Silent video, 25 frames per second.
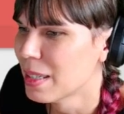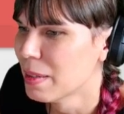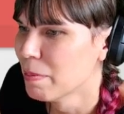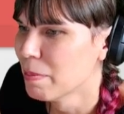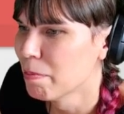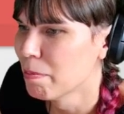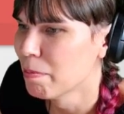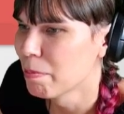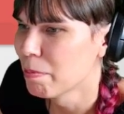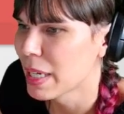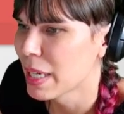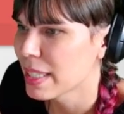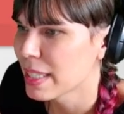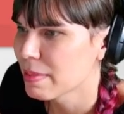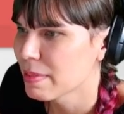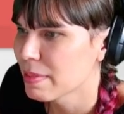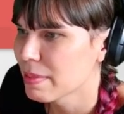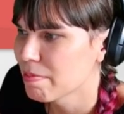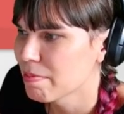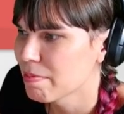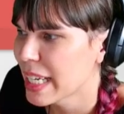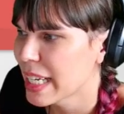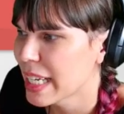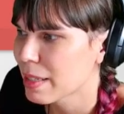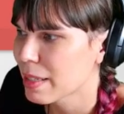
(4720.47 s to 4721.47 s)
But
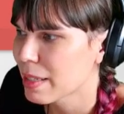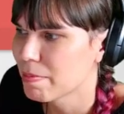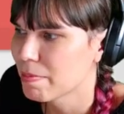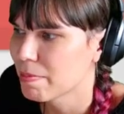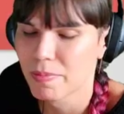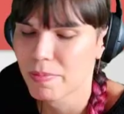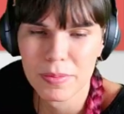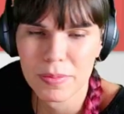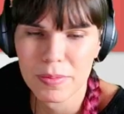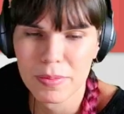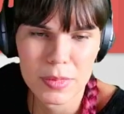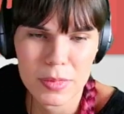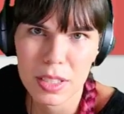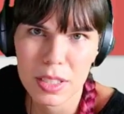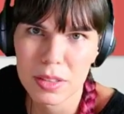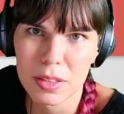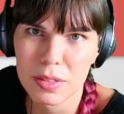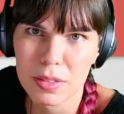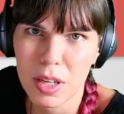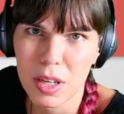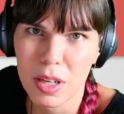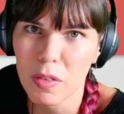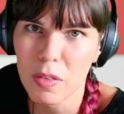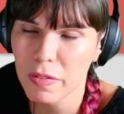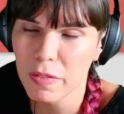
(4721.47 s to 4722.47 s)
yeah, so
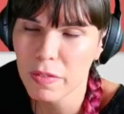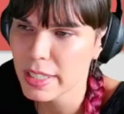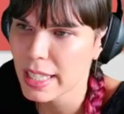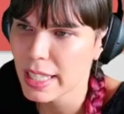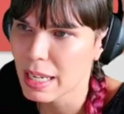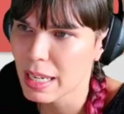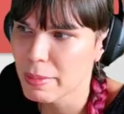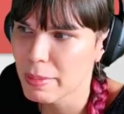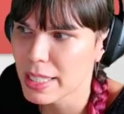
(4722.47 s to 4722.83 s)
hopefully that